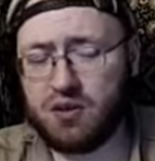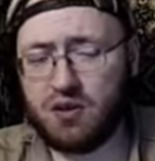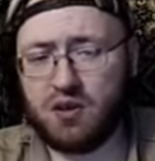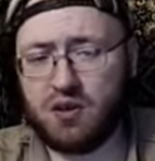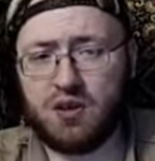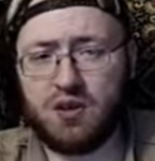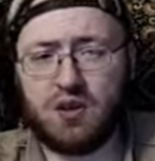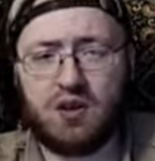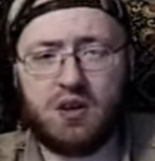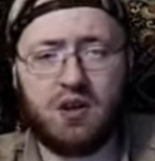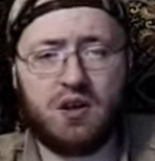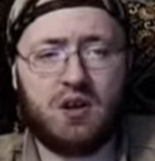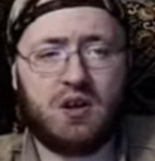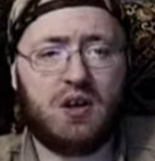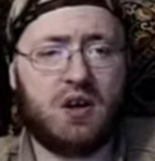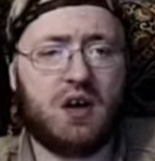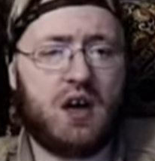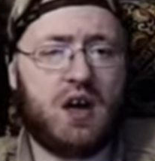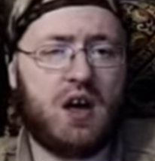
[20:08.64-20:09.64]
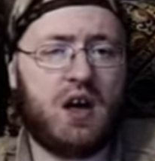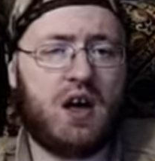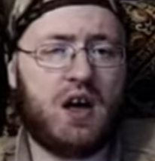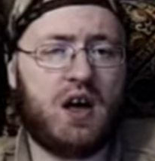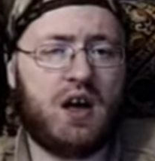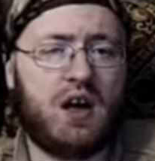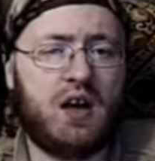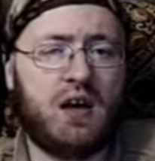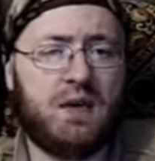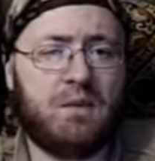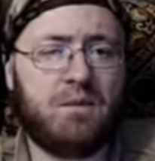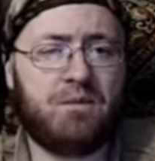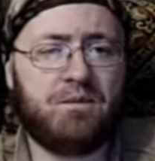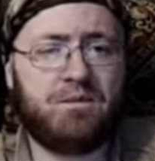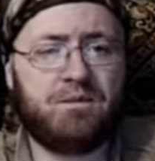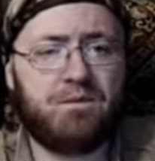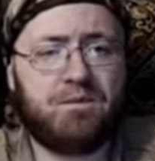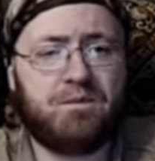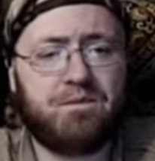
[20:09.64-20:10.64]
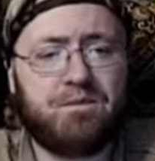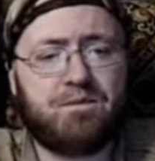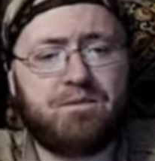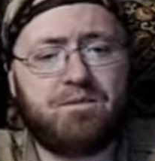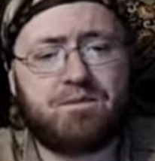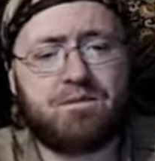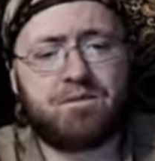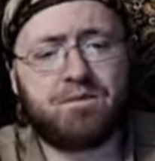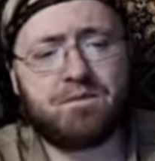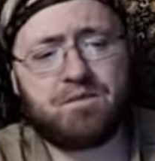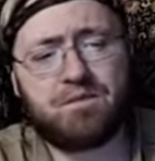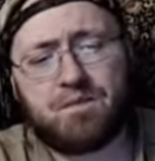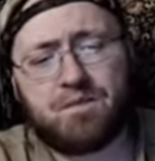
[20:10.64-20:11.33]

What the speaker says: Nobody speaks.